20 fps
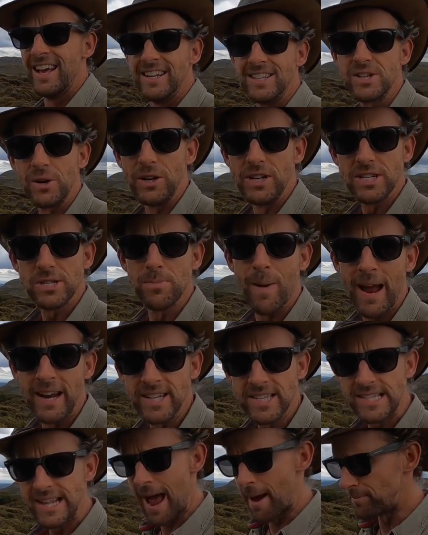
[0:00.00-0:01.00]
And so I just made
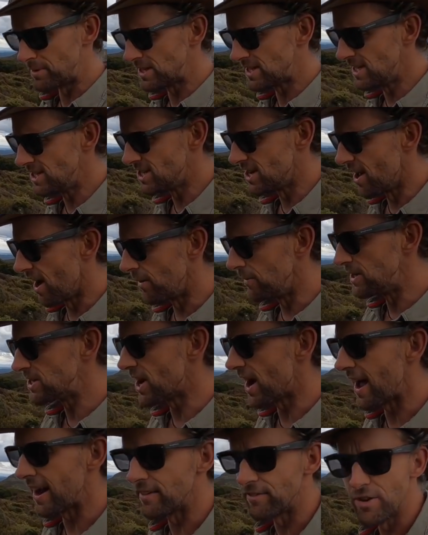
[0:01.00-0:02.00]
a snap decision. I
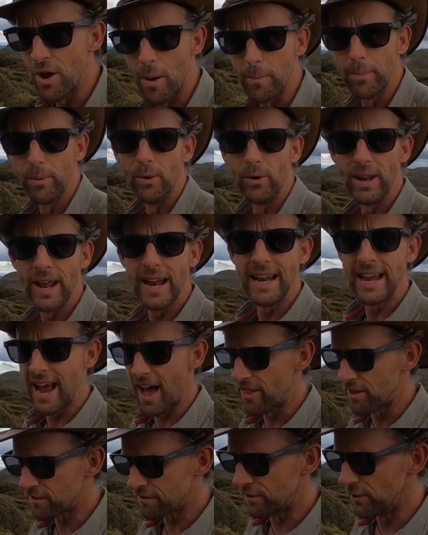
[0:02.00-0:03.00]
wish I had have not brought any
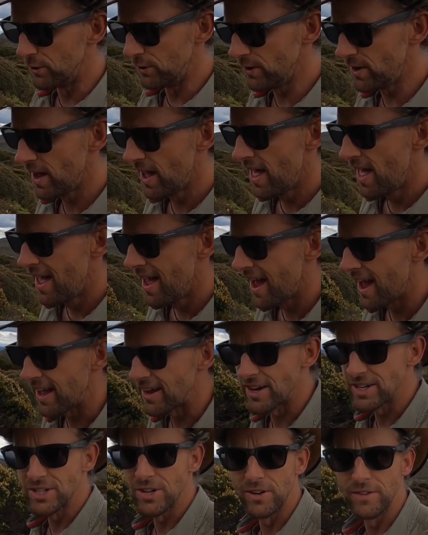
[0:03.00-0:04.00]
other food
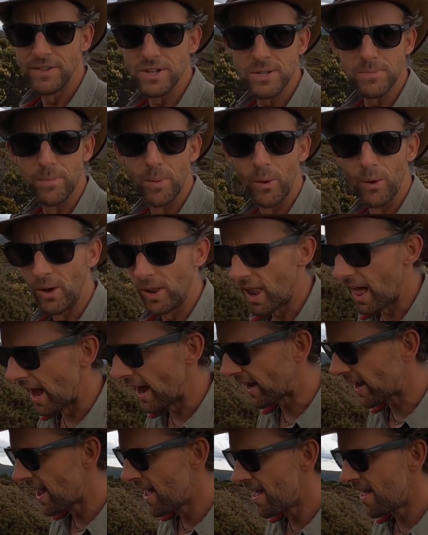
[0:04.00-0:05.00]
and I should have just brought
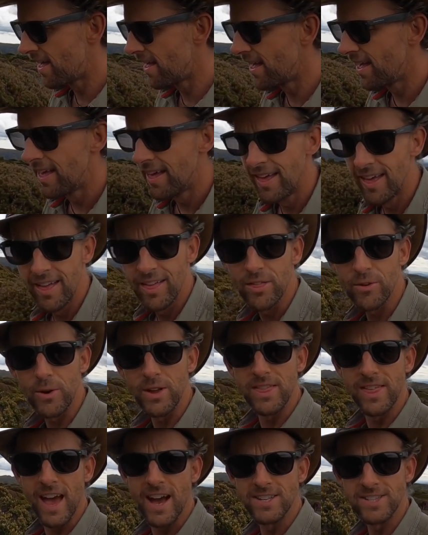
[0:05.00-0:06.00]
like
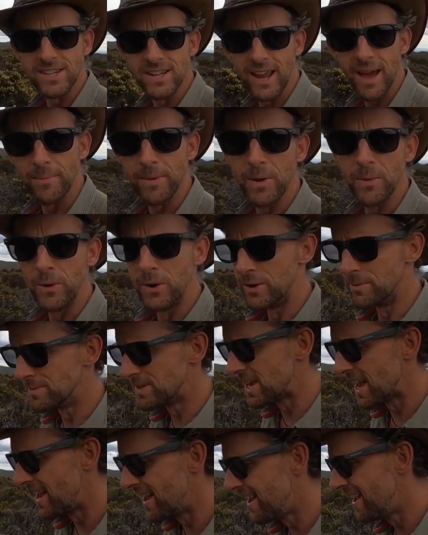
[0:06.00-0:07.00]
3,000 gummy
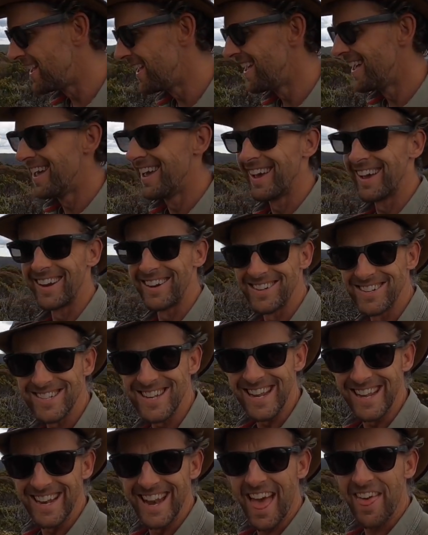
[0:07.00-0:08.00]
worms. And I'll
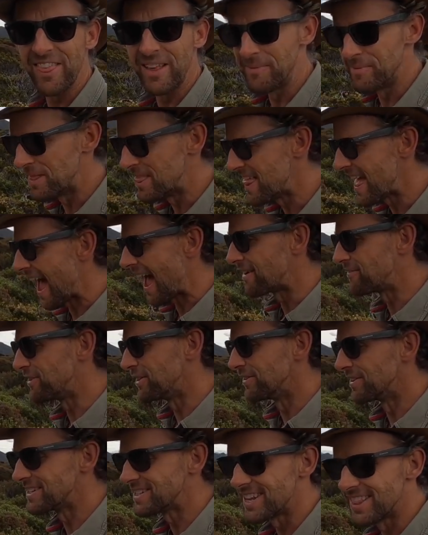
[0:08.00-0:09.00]
just eat nothing but that for
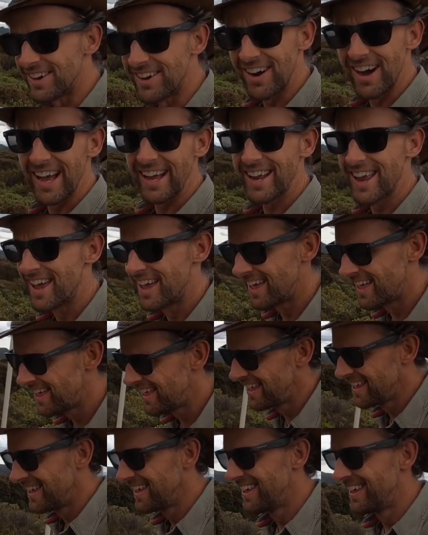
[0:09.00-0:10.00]
the rest of the hike.
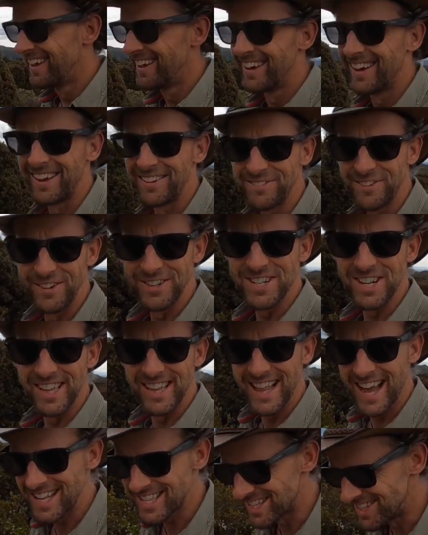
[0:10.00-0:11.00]

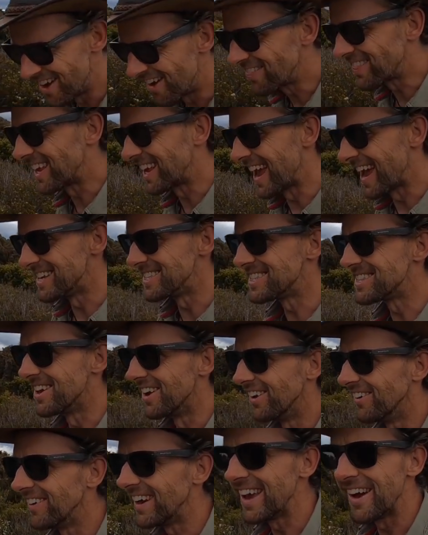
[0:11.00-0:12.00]
Unfortunately, that's not the case
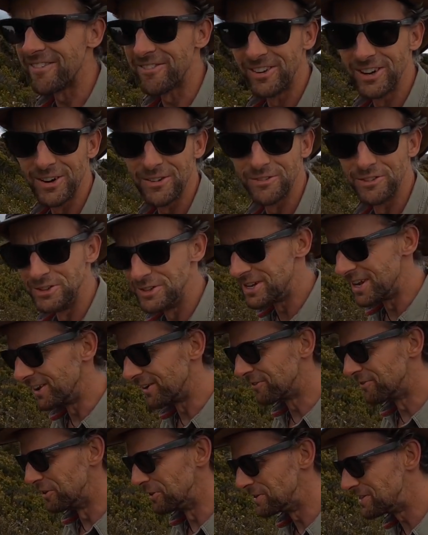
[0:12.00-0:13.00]
though. We have real food to
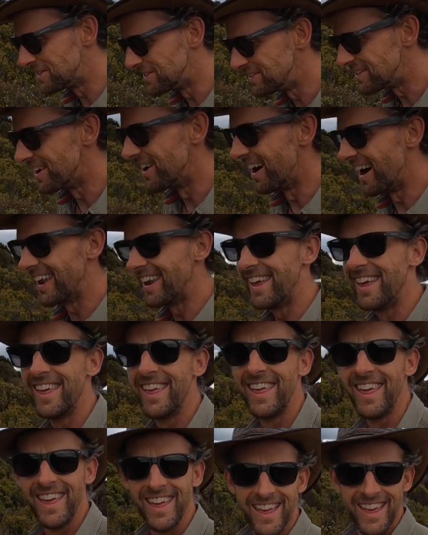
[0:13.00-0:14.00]
look forward to tonight.
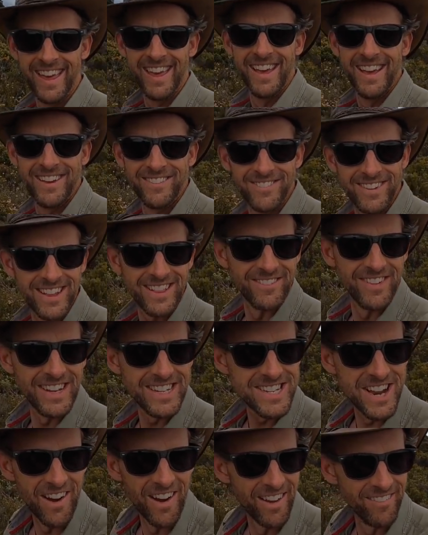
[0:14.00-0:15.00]
But in the
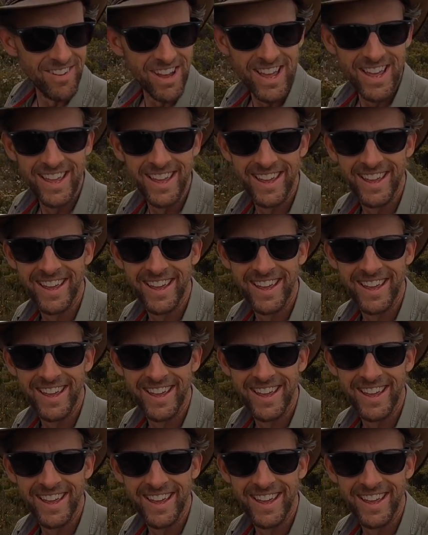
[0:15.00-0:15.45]
meantime,